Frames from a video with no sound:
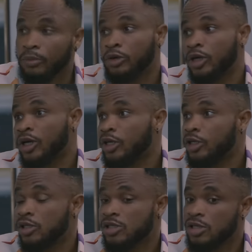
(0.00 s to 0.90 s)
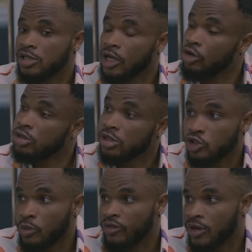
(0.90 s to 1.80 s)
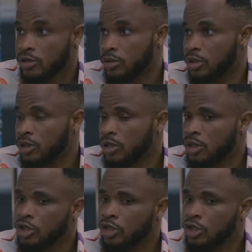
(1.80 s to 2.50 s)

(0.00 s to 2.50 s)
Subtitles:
Brother, the thing is, I got a job offer today.